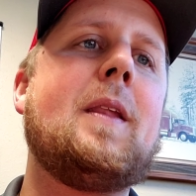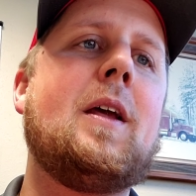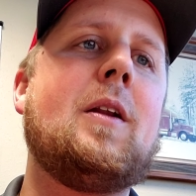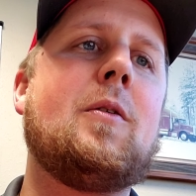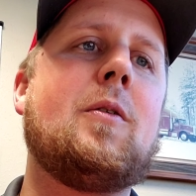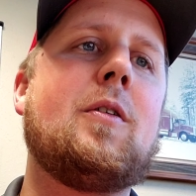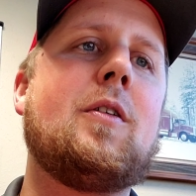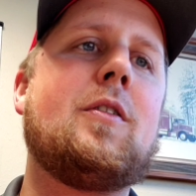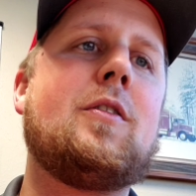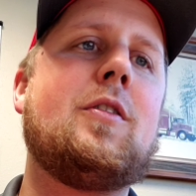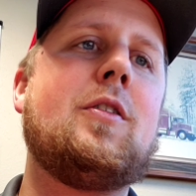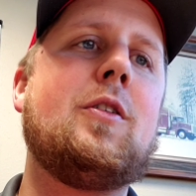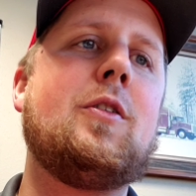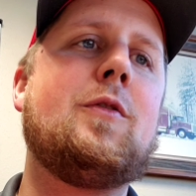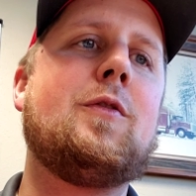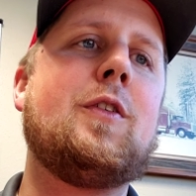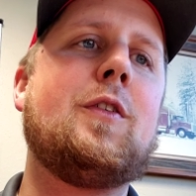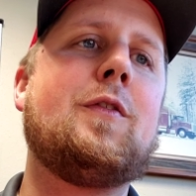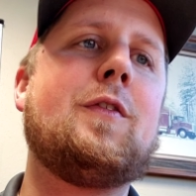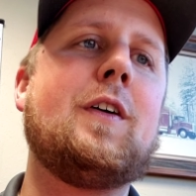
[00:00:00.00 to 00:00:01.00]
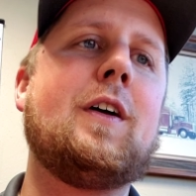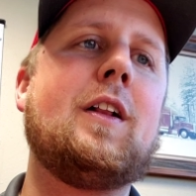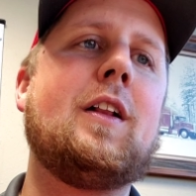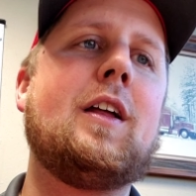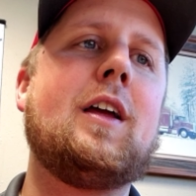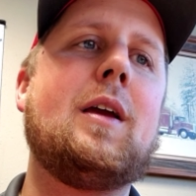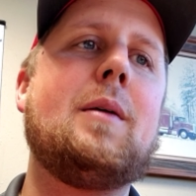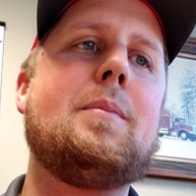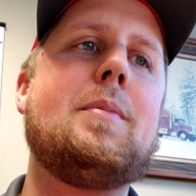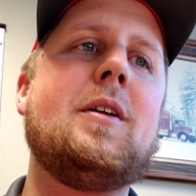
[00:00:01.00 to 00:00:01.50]
in order to
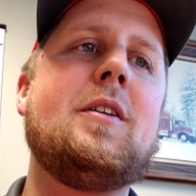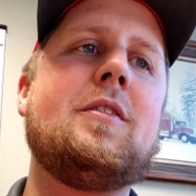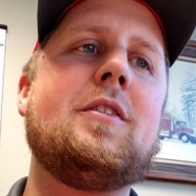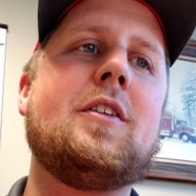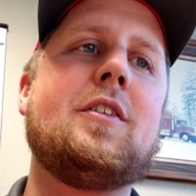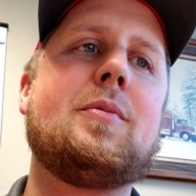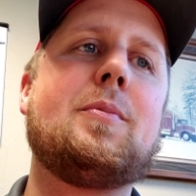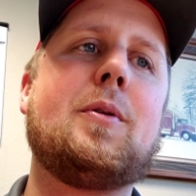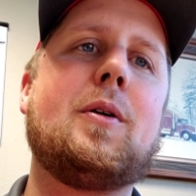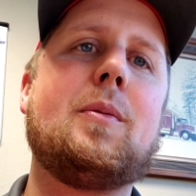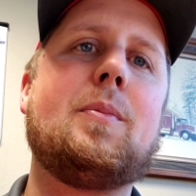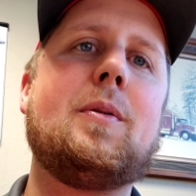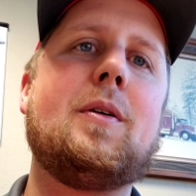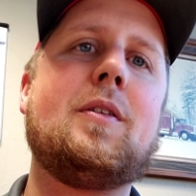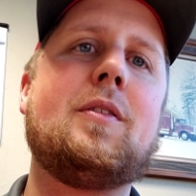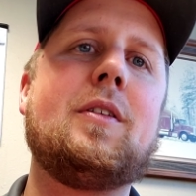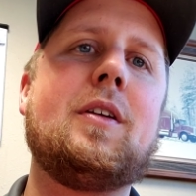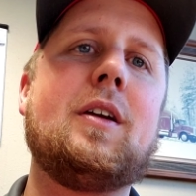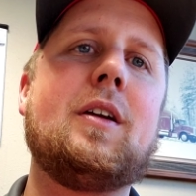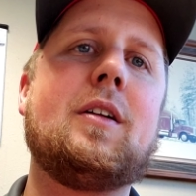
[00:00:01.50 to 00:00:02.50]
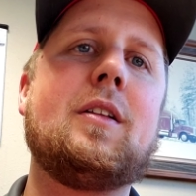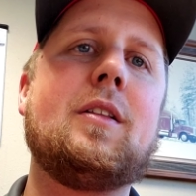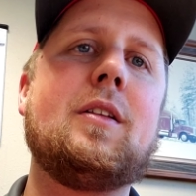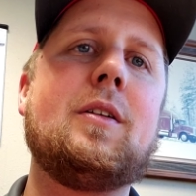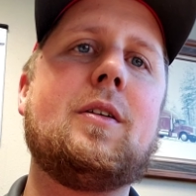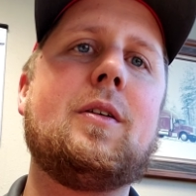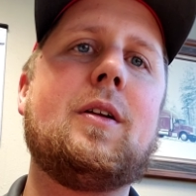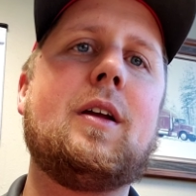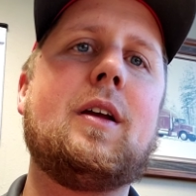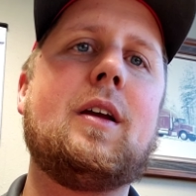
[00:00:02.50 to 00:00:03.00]
fulfill a business purpose,
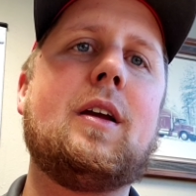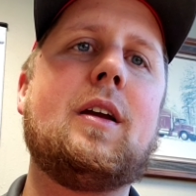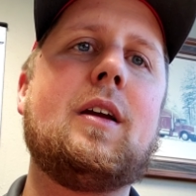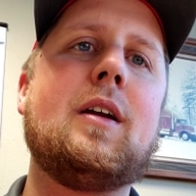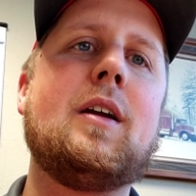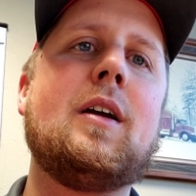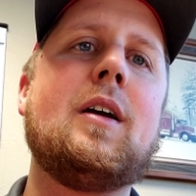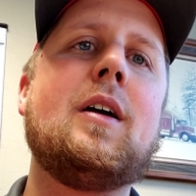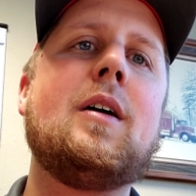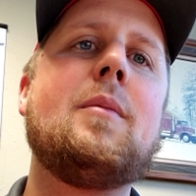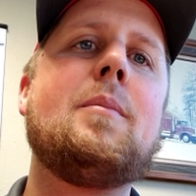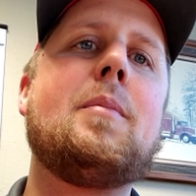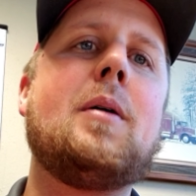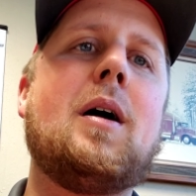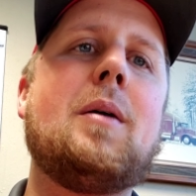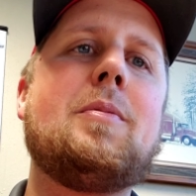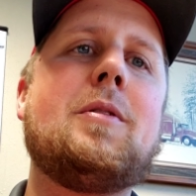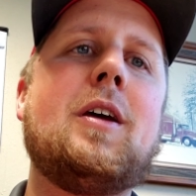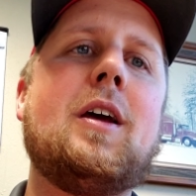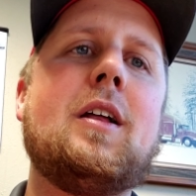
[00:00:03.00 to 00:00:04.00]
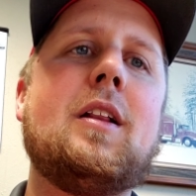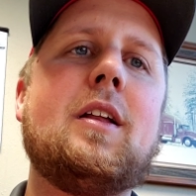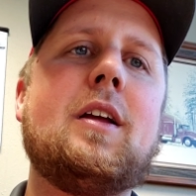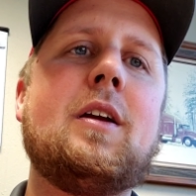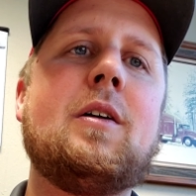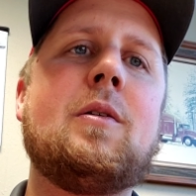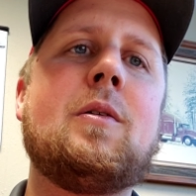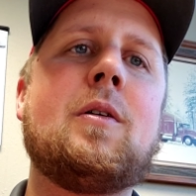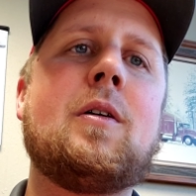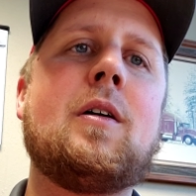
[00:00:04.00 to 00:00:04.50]
including
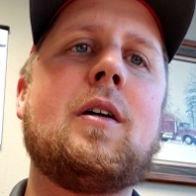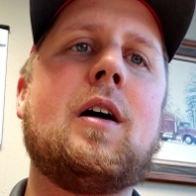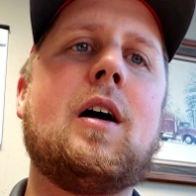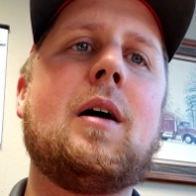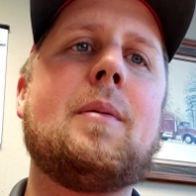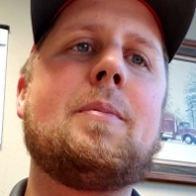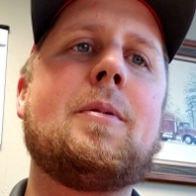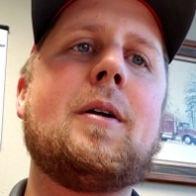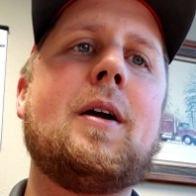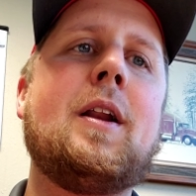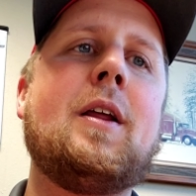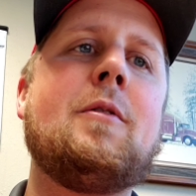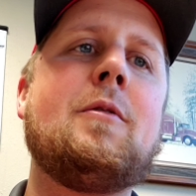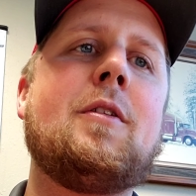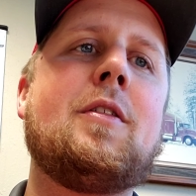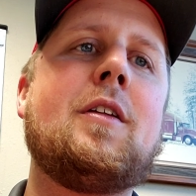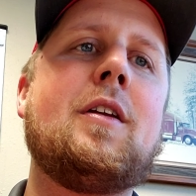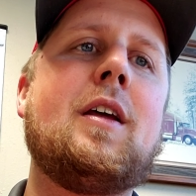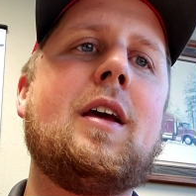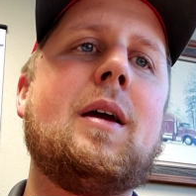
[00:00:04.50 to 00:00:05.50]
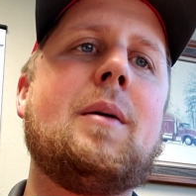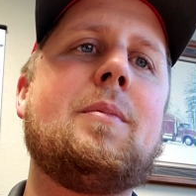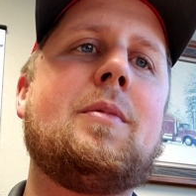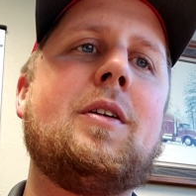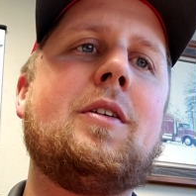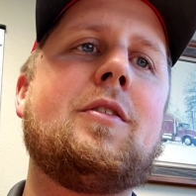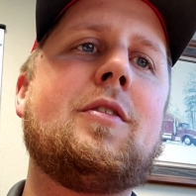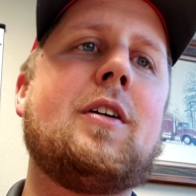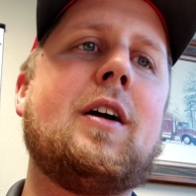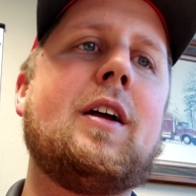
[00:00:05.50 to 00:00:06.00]
bobtailing or operating with an
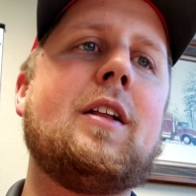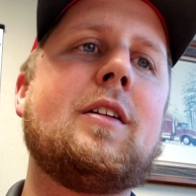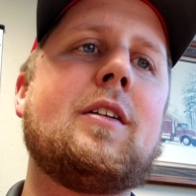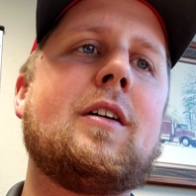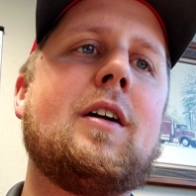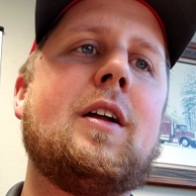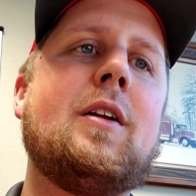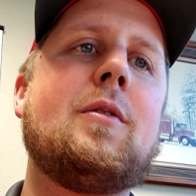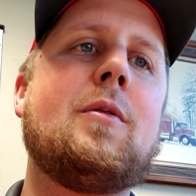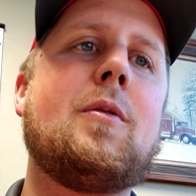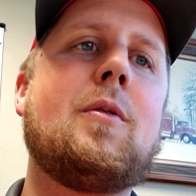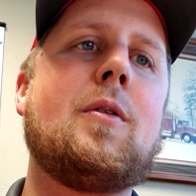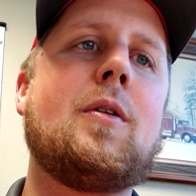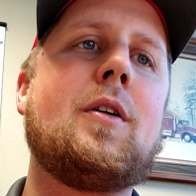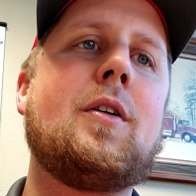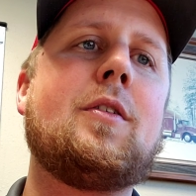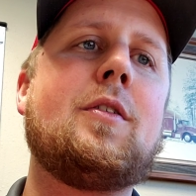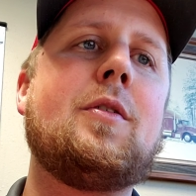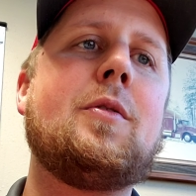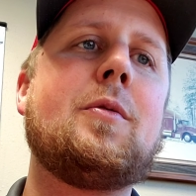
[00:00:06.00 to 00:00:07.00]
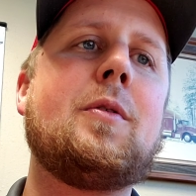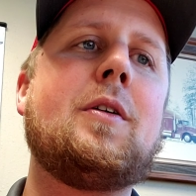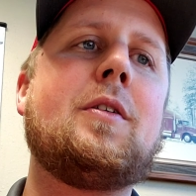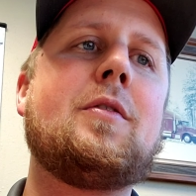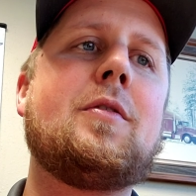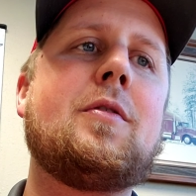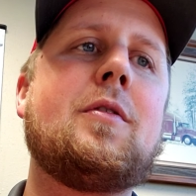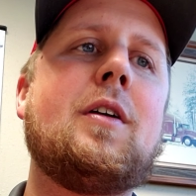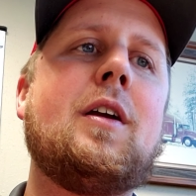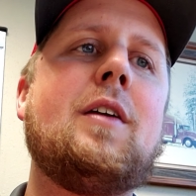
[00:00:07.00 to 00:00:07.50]
empty trailer in order to
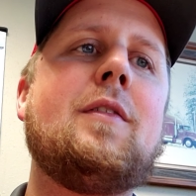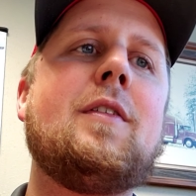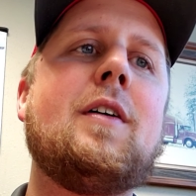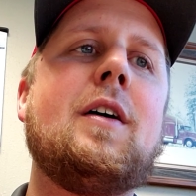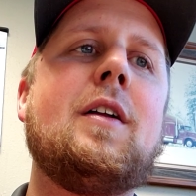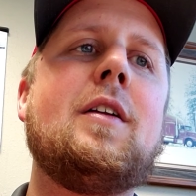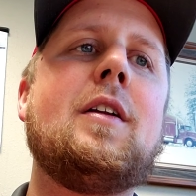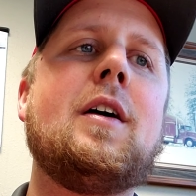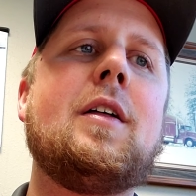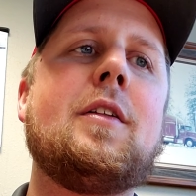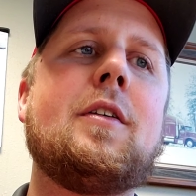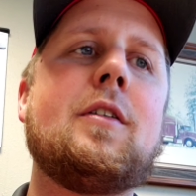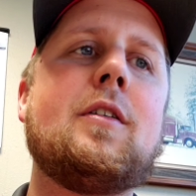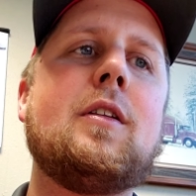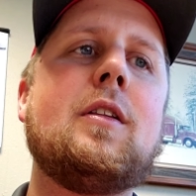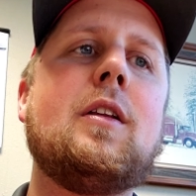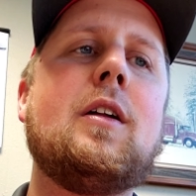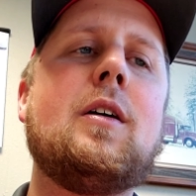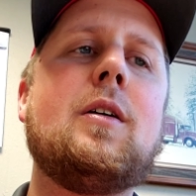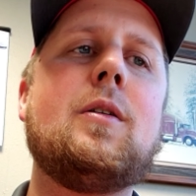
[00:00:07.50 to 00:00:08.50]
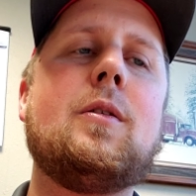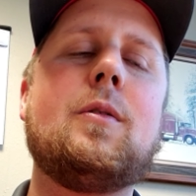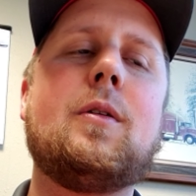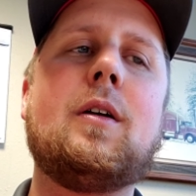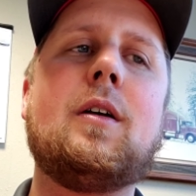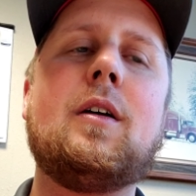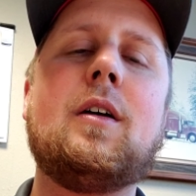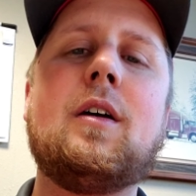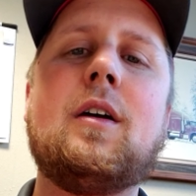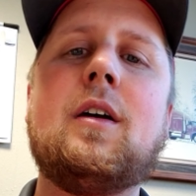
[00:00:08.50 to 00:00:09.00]
retrieve another
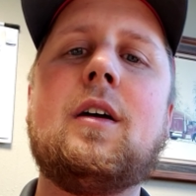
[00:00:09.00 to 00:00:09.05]
load.